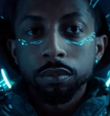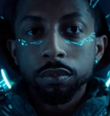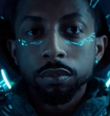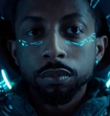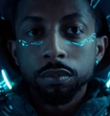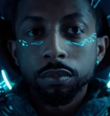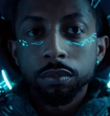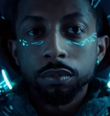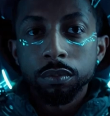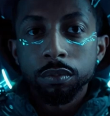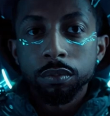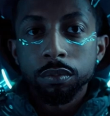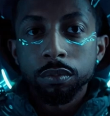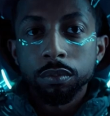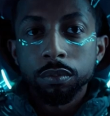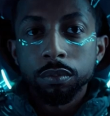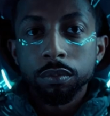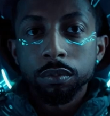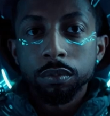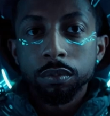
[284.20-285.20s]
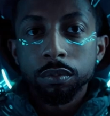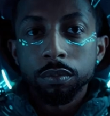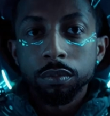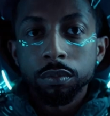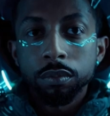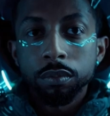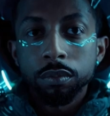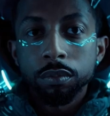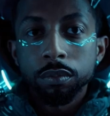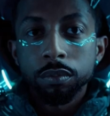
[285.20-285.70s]

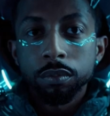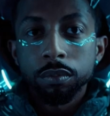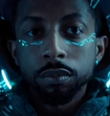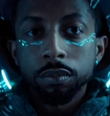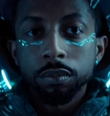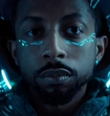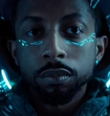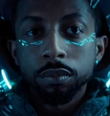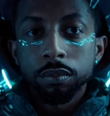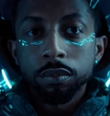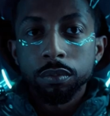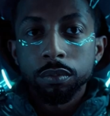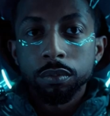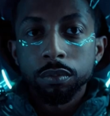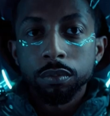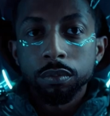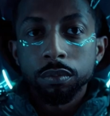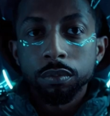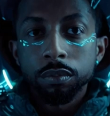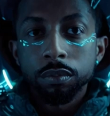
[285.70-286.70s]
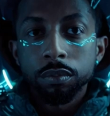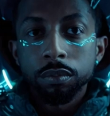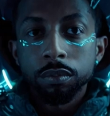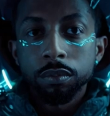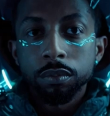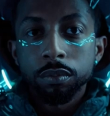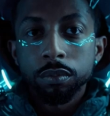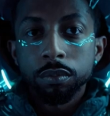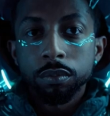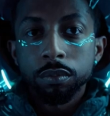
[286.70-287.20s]

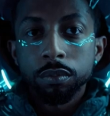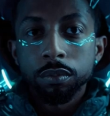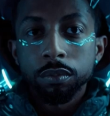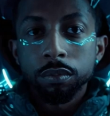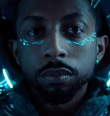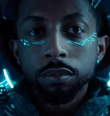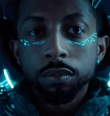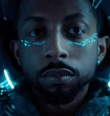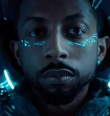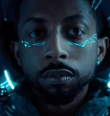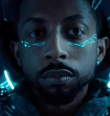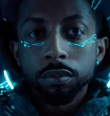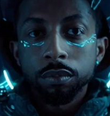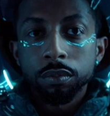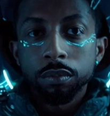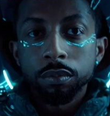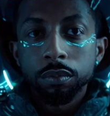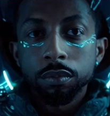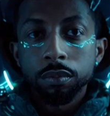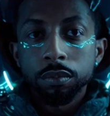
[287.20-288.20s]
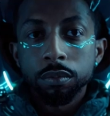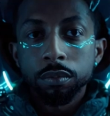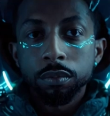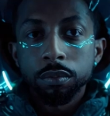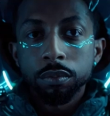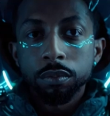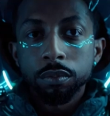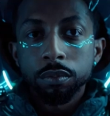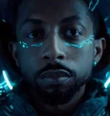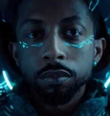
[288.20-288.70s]

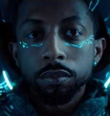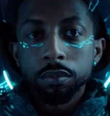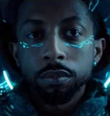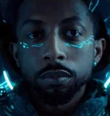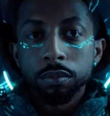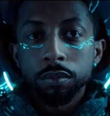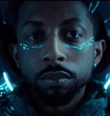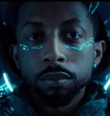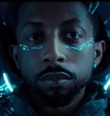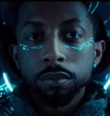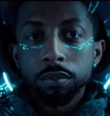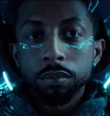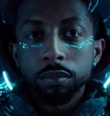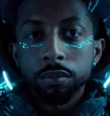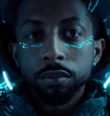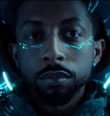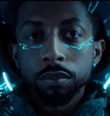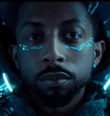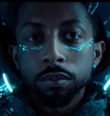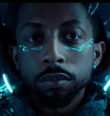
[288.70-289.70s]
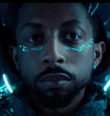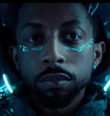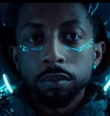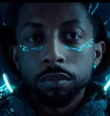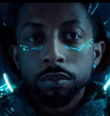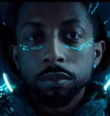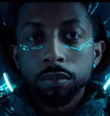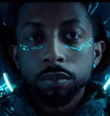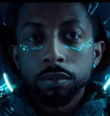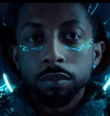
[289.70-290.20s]

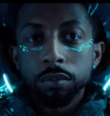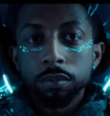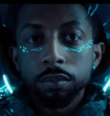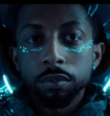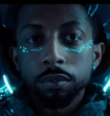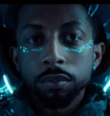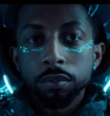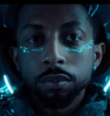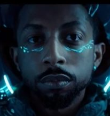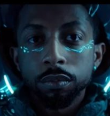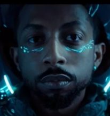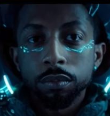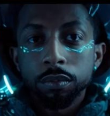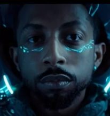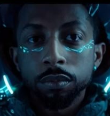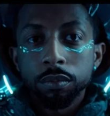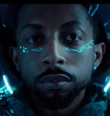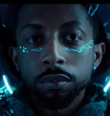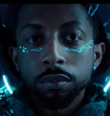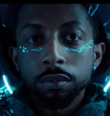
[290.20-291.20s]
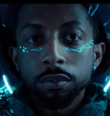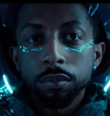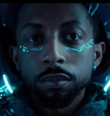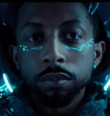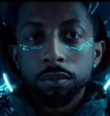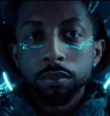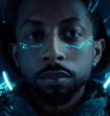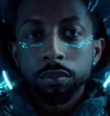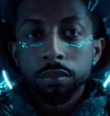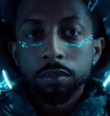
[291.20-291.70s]

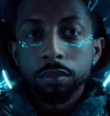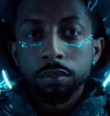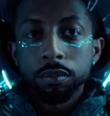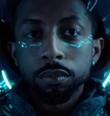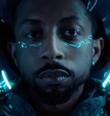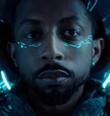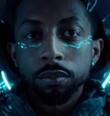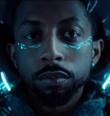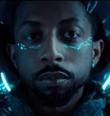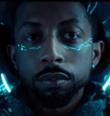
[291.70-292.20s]
This person isn't speaking.